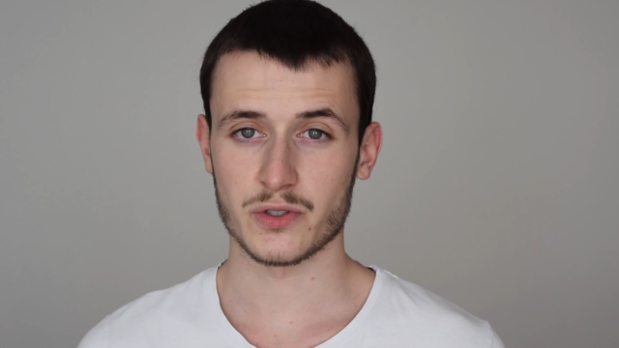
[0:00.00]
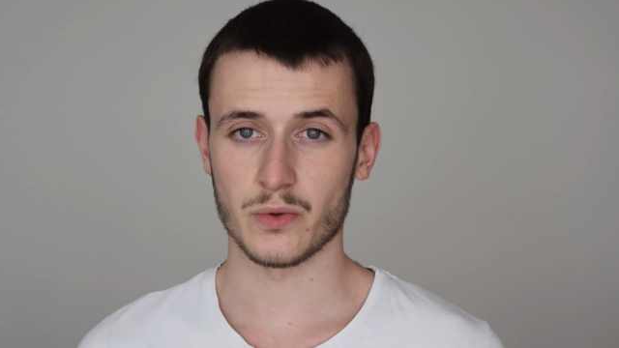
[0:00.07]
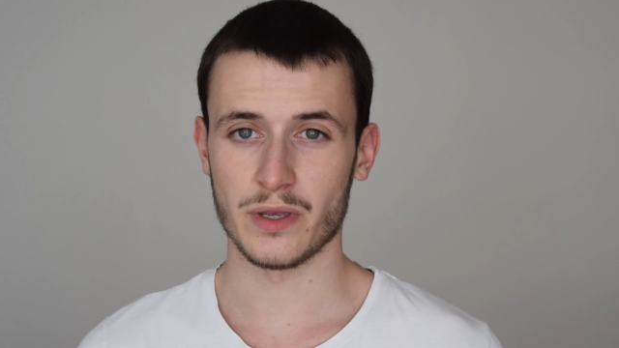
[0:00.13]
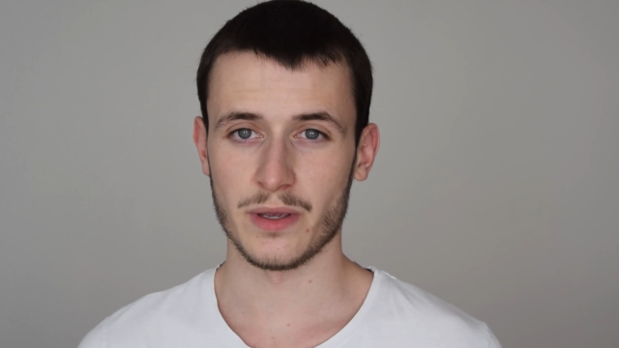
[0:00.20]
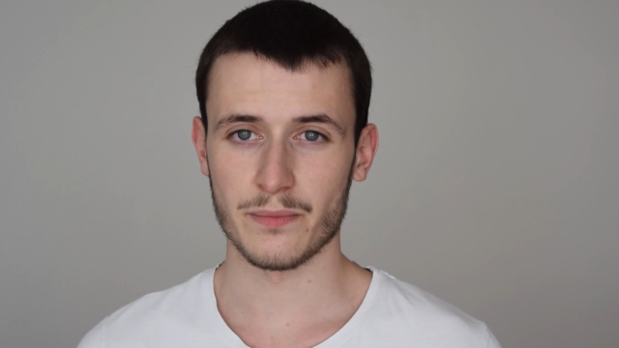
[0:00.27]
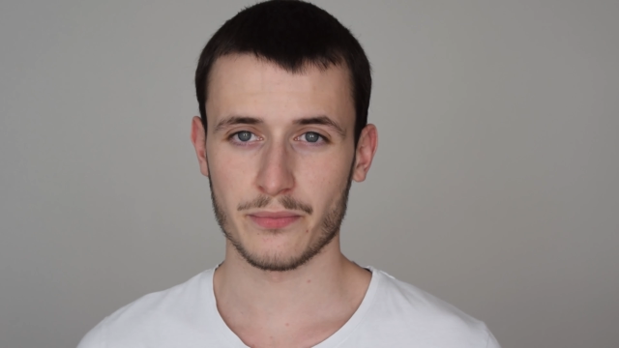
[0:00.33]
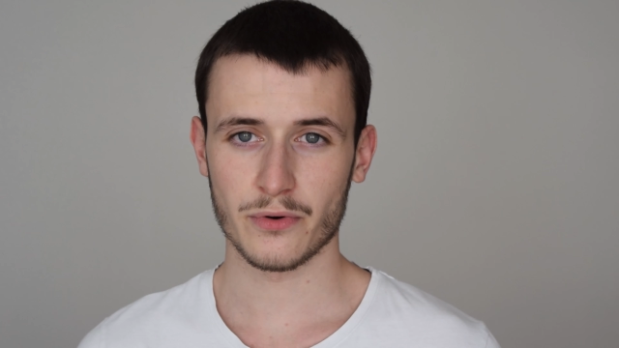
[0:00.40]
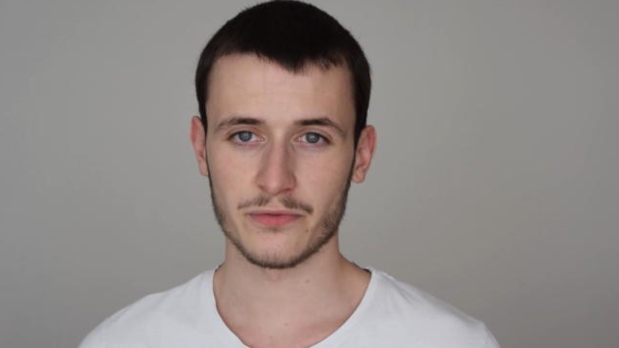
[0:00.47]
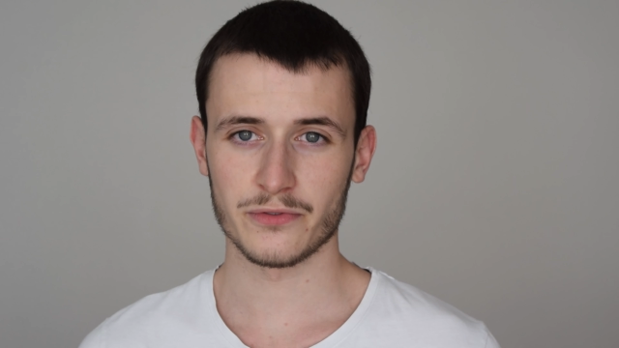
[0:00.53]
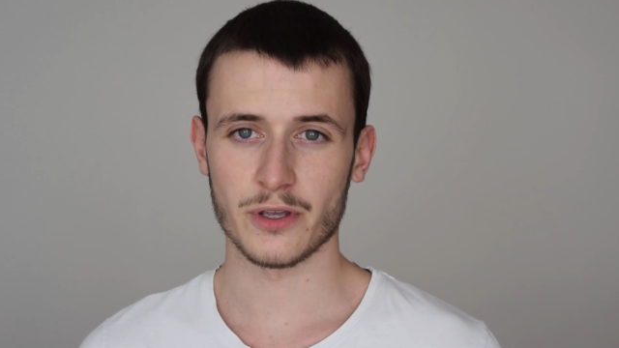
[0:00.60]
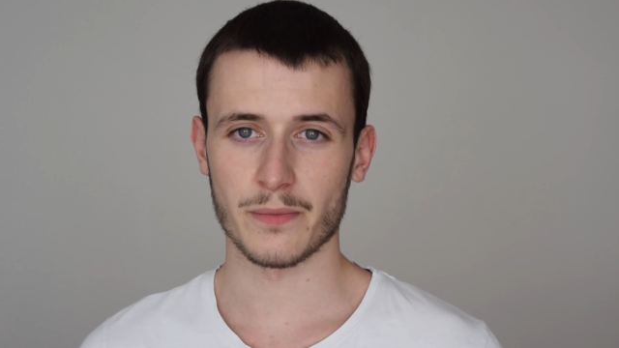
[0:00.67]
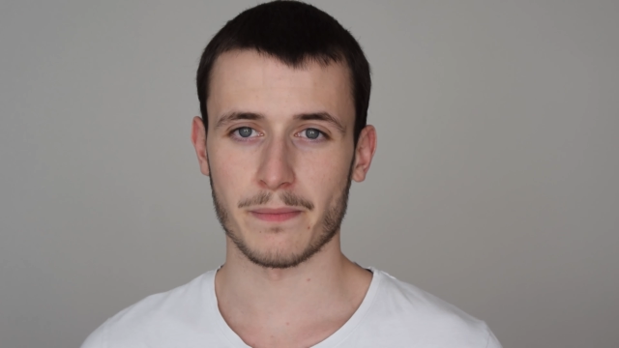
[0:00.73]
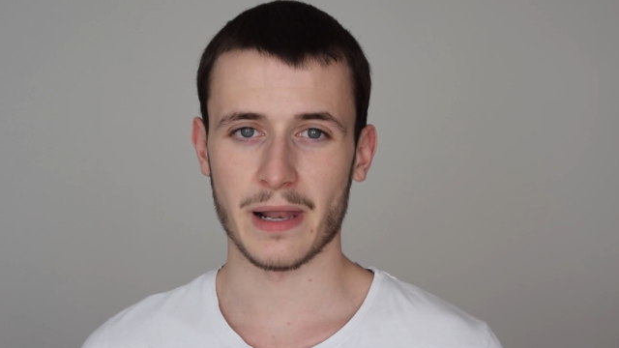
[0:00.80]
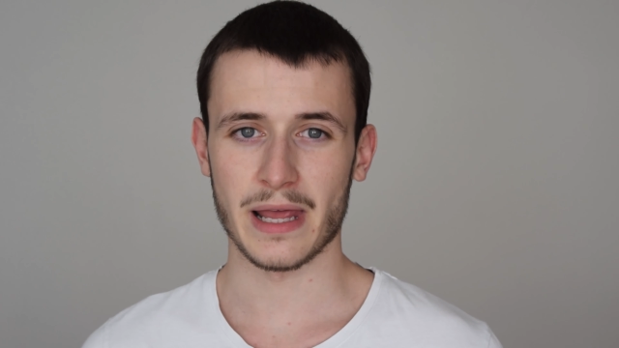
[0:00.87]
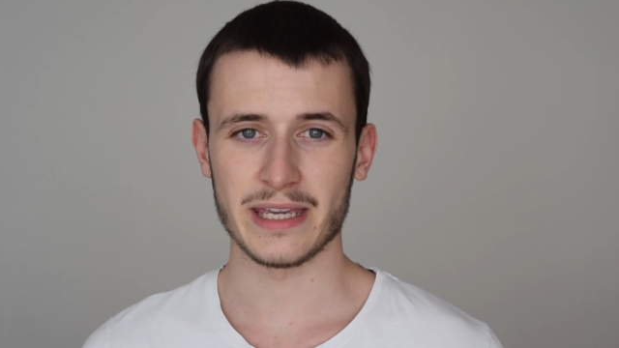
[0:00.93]
to improve the
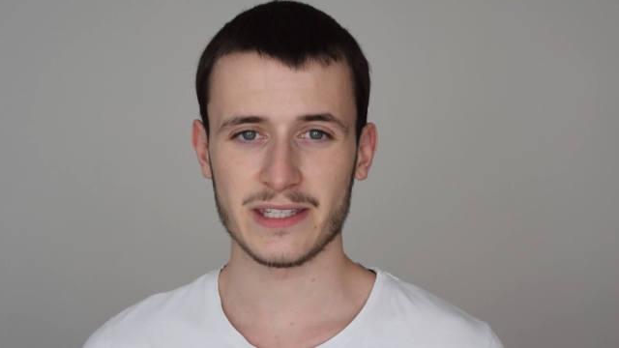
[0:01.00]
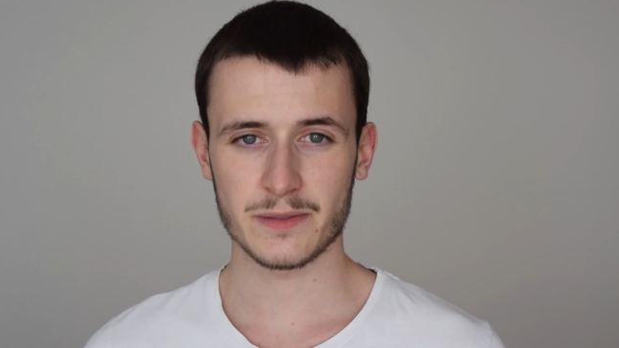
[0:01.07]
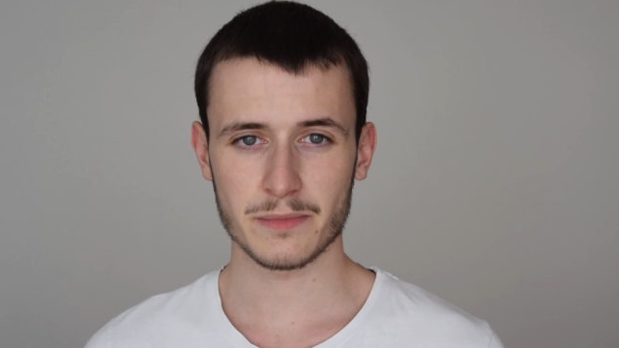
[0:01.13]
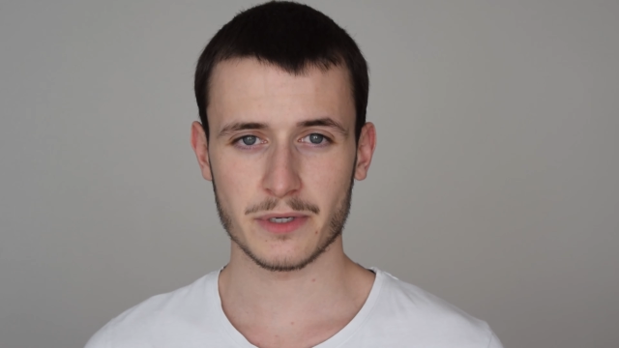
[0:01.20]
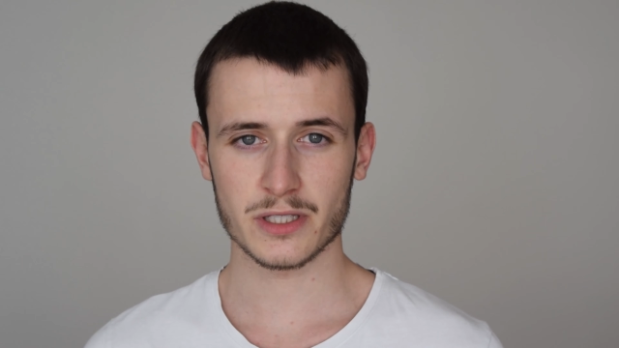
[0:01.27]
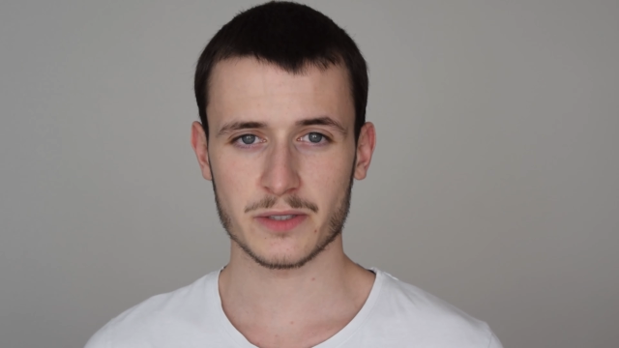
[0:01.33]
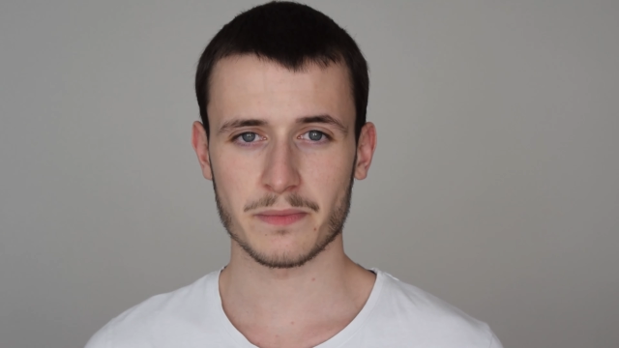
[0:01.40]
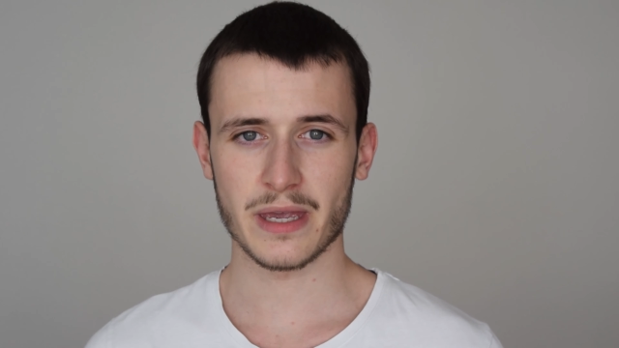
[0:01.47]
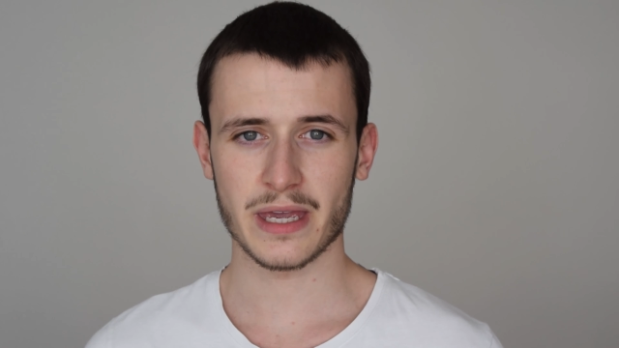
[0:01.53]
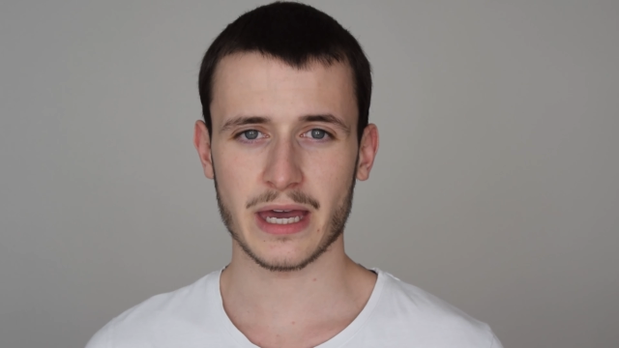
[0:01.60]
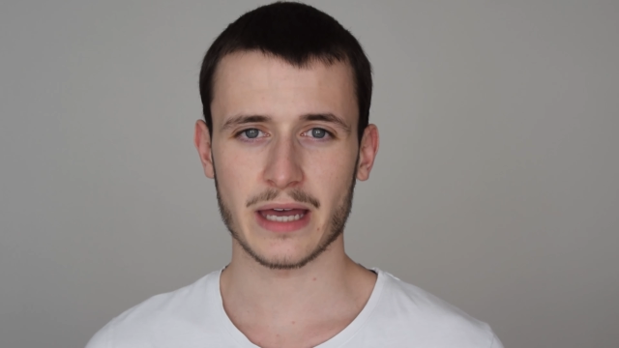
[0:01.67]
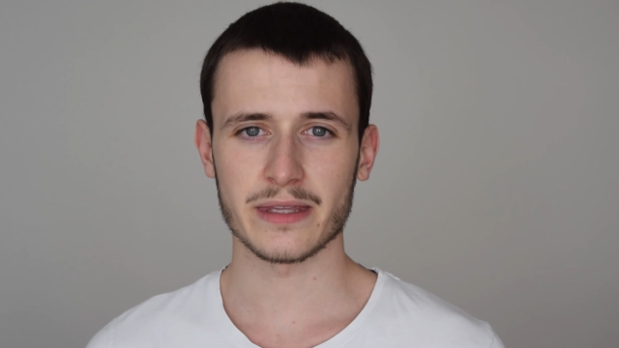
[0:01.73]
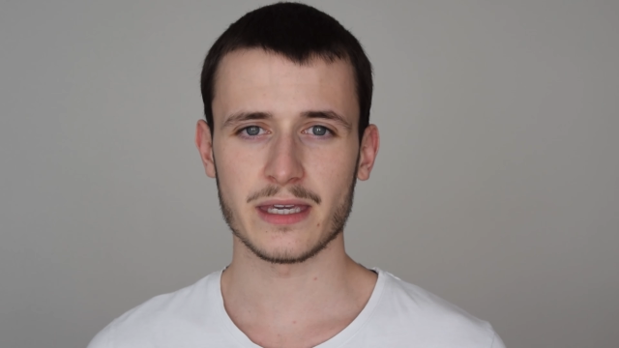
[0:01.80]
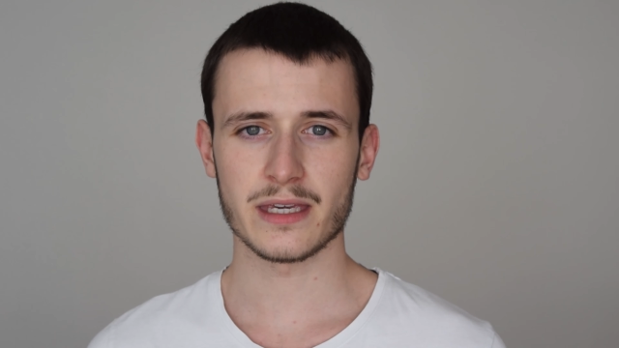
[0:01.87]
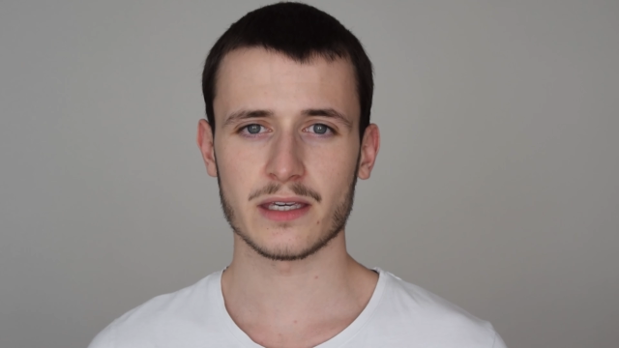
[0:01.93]
placement
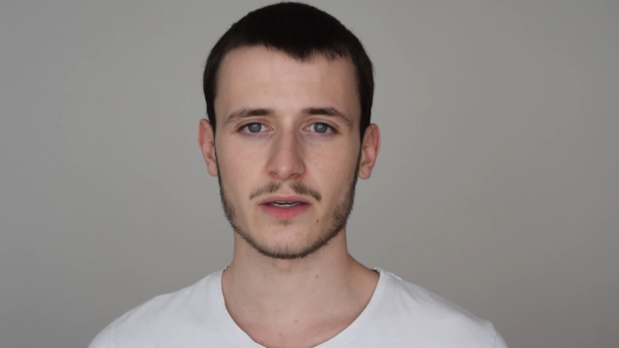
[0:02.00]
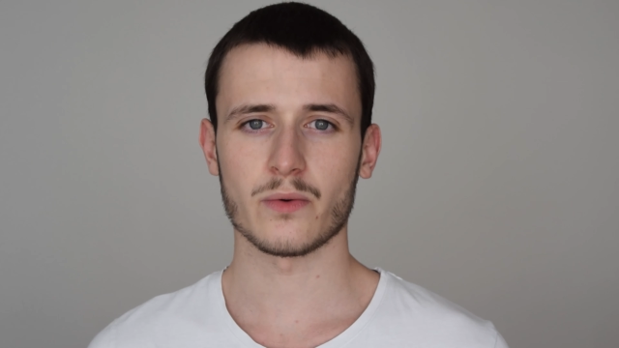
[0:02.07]
mechanic